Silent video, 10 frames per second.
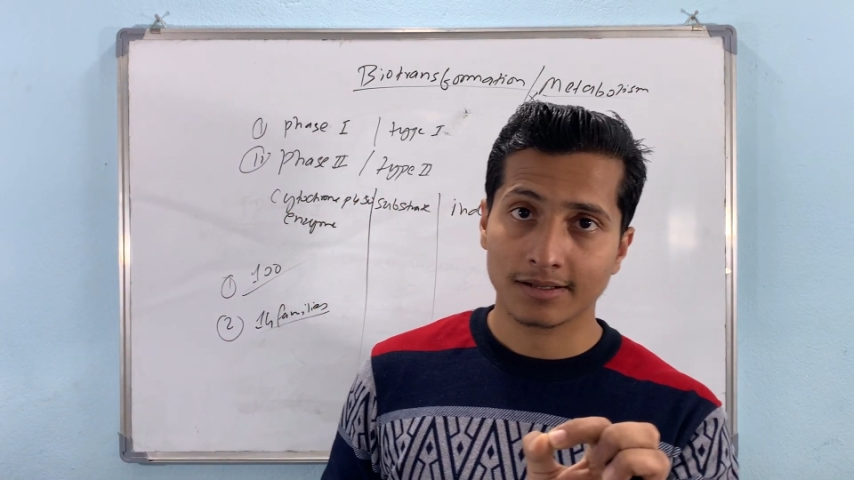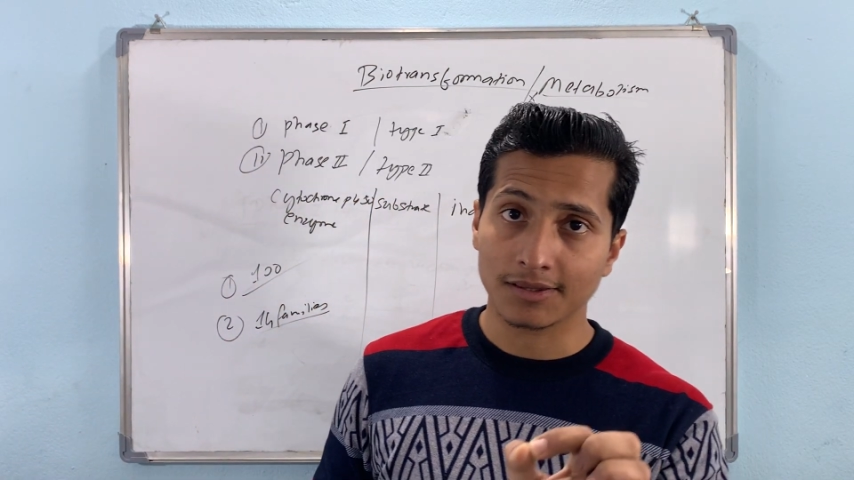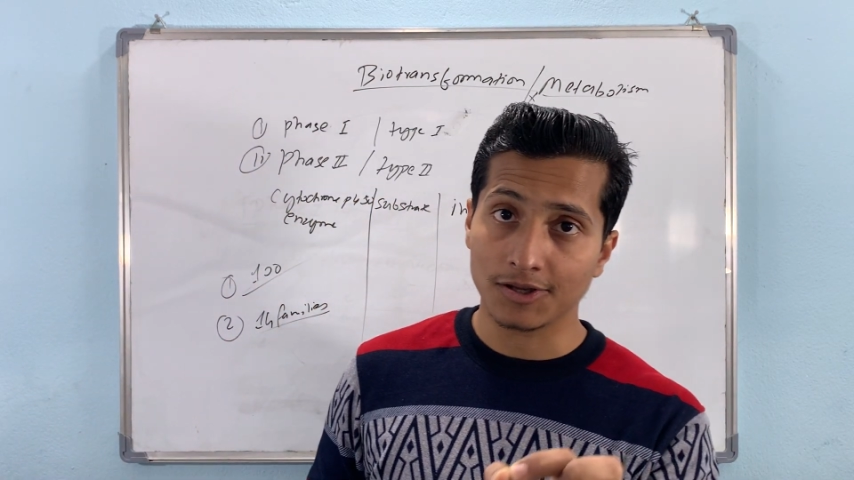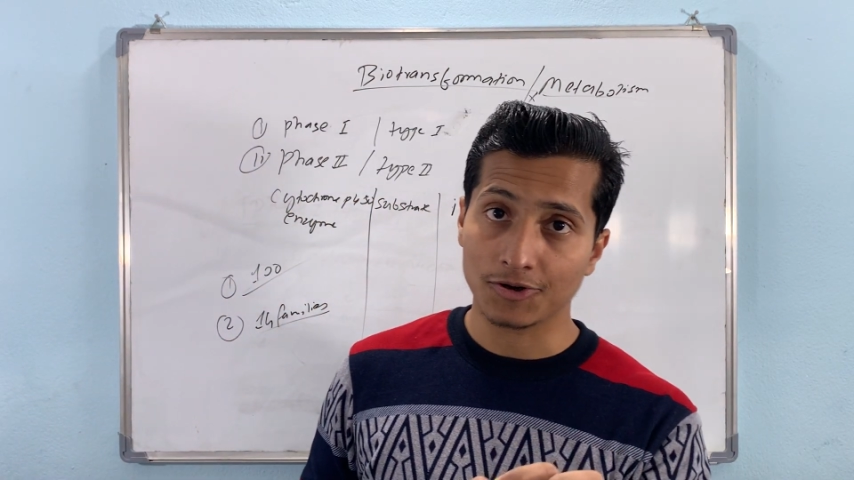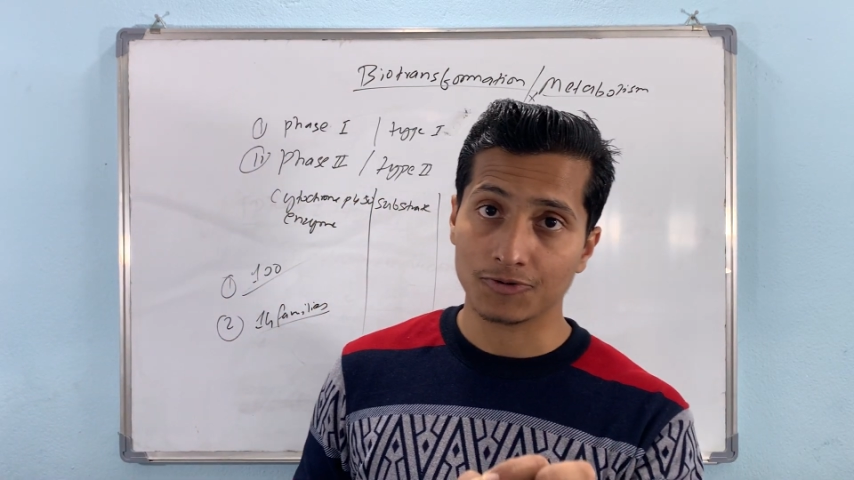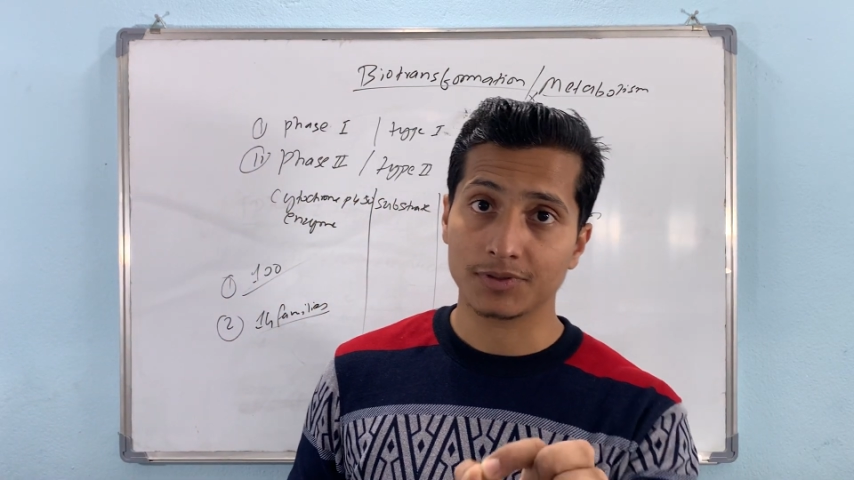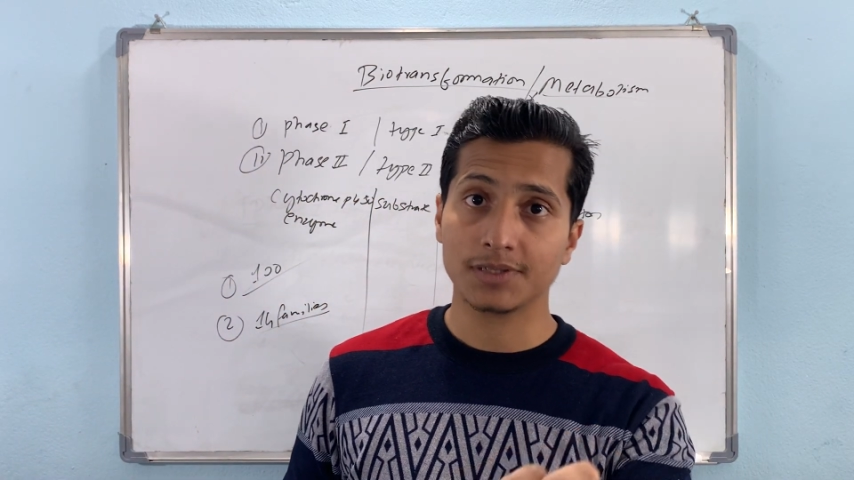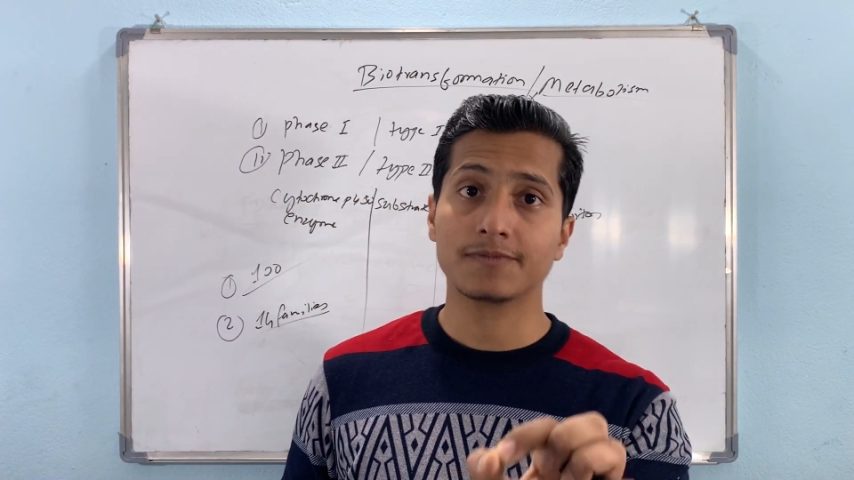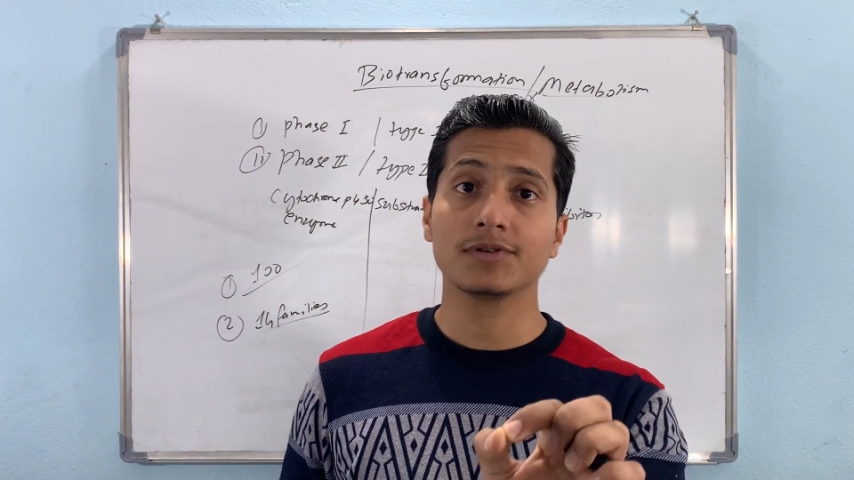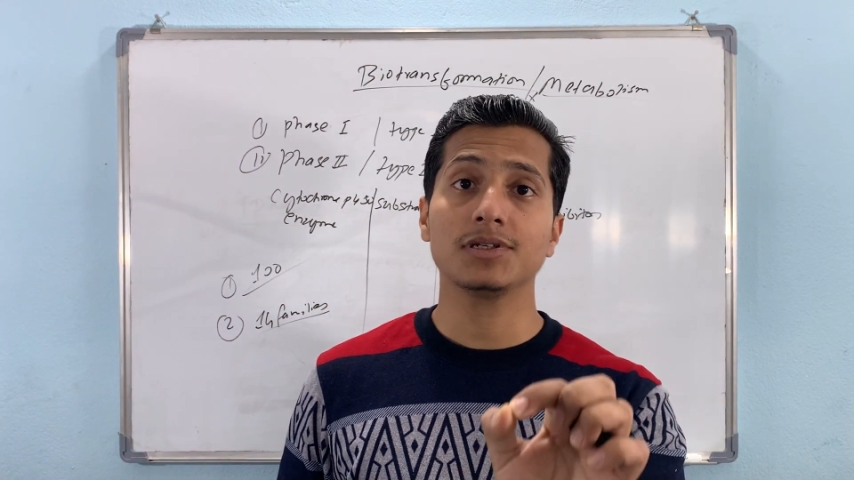their
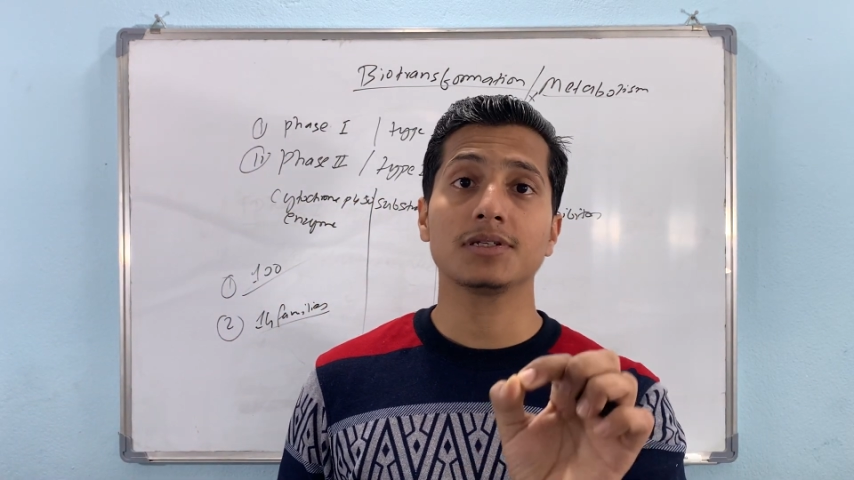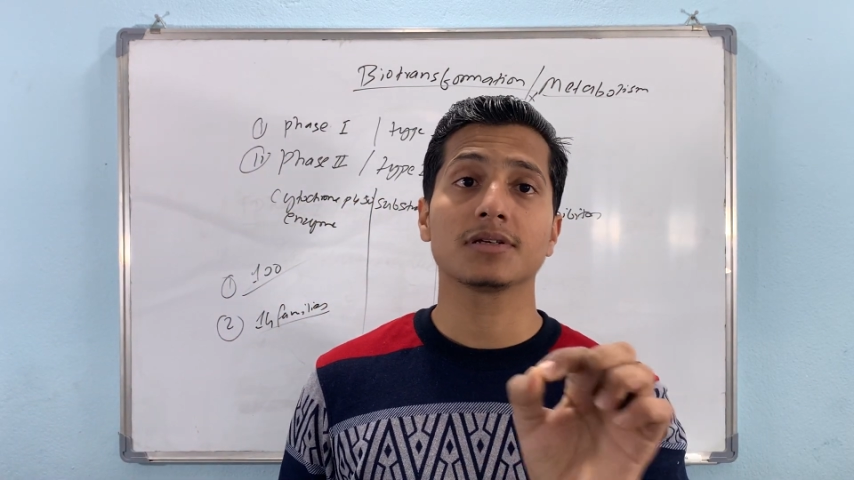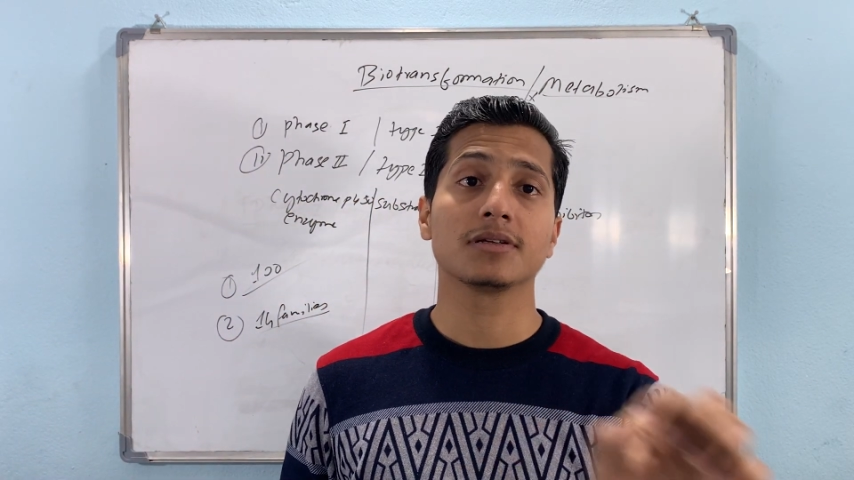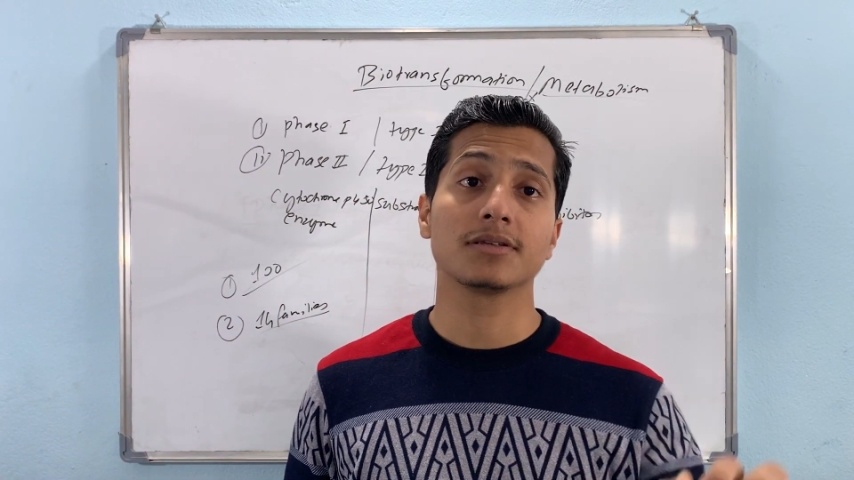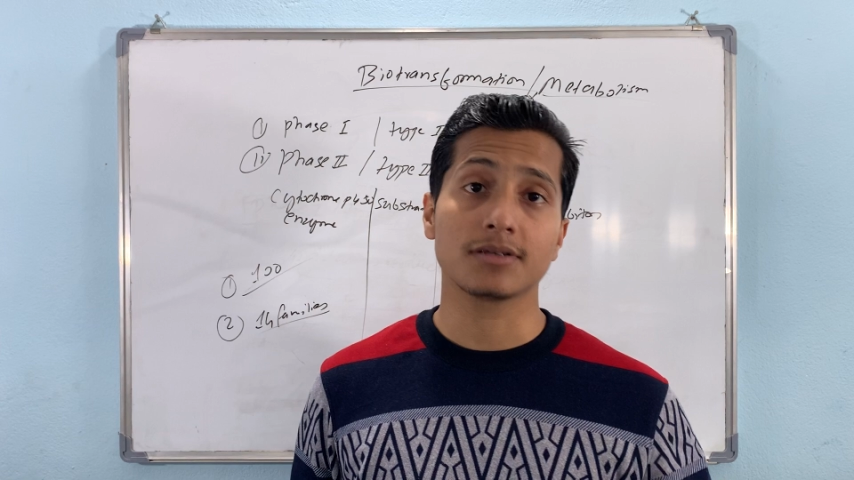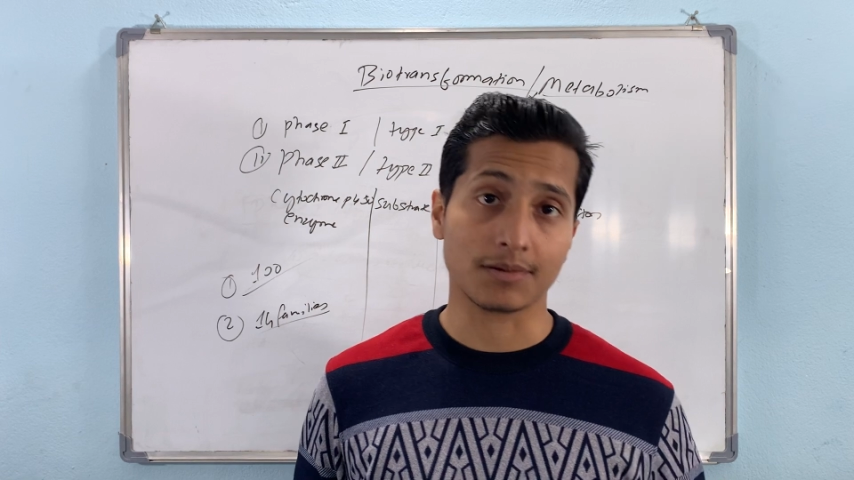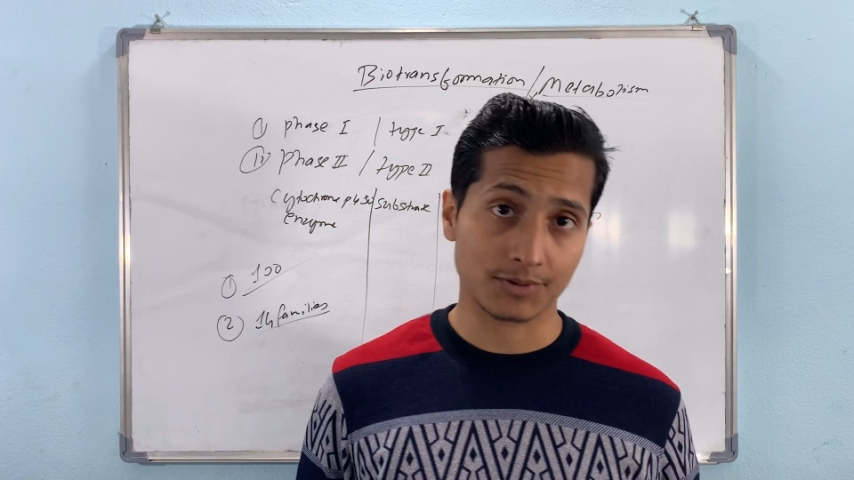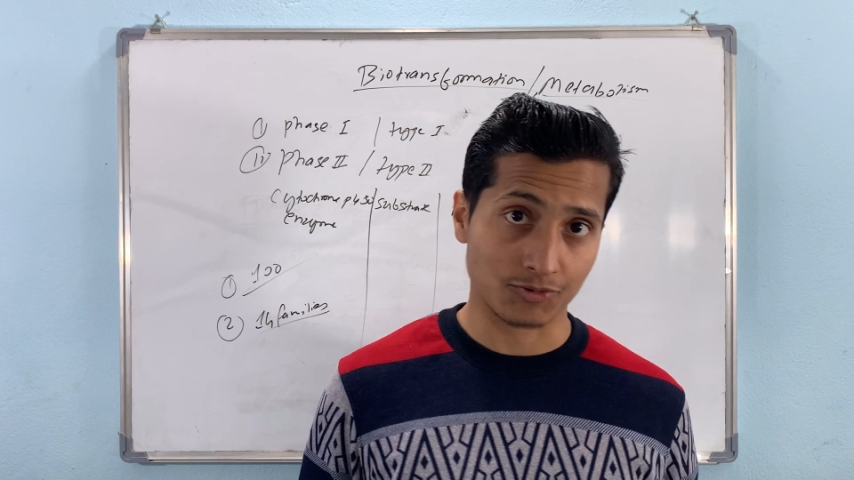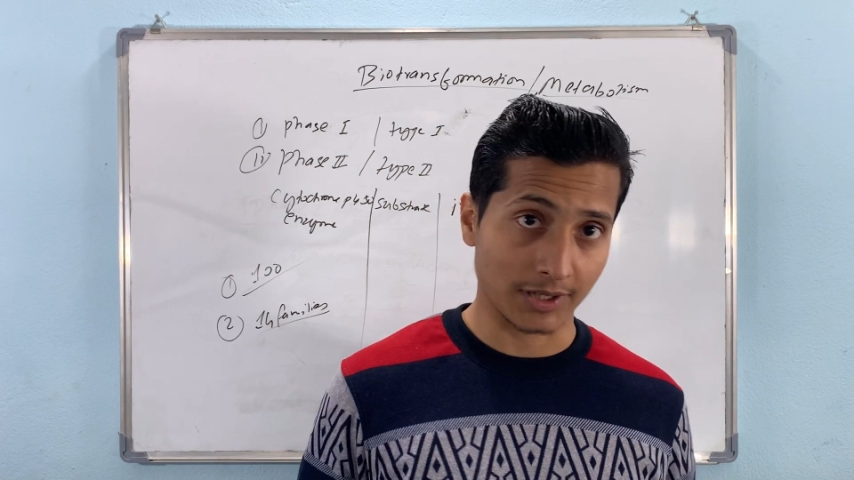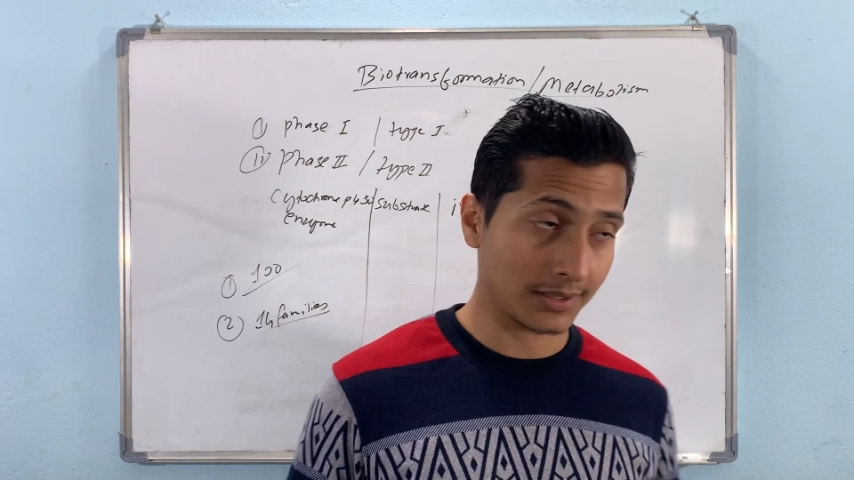different
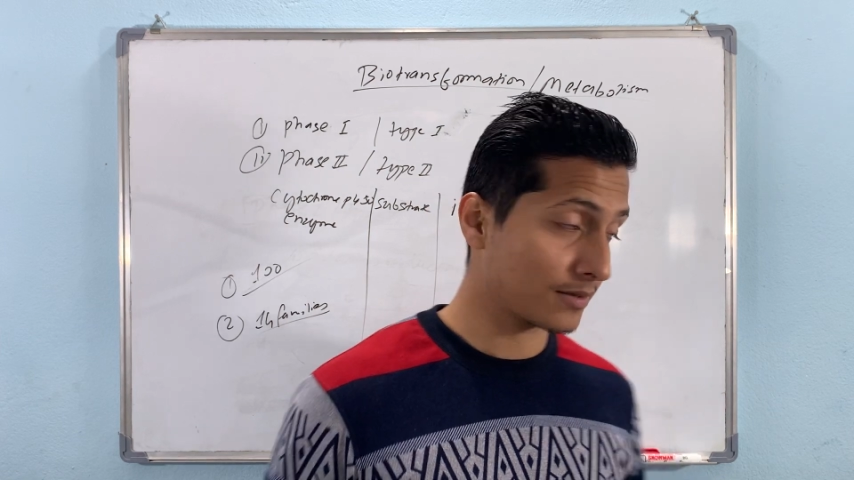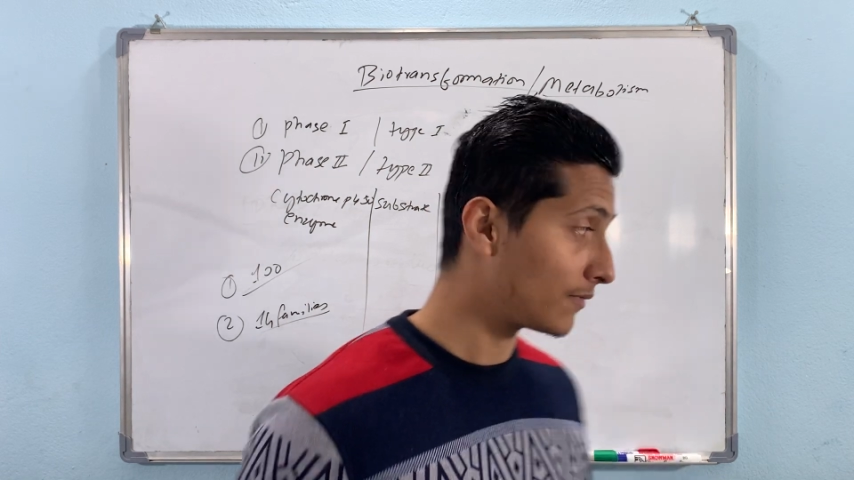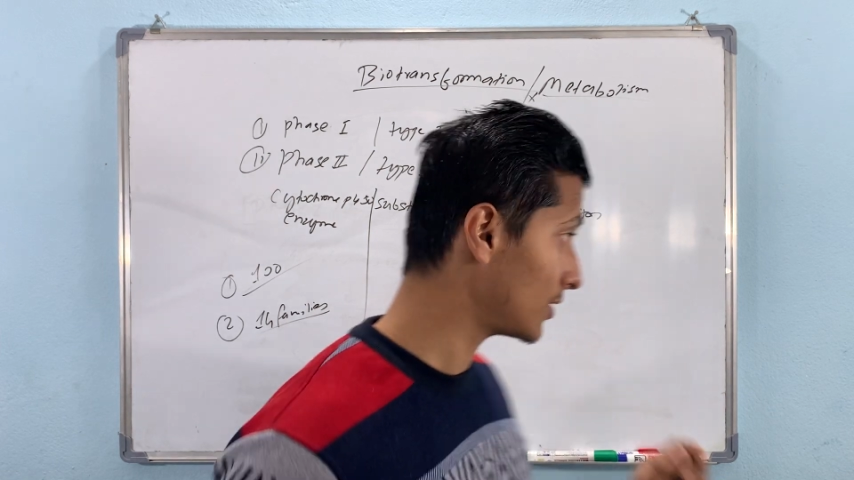substrates. For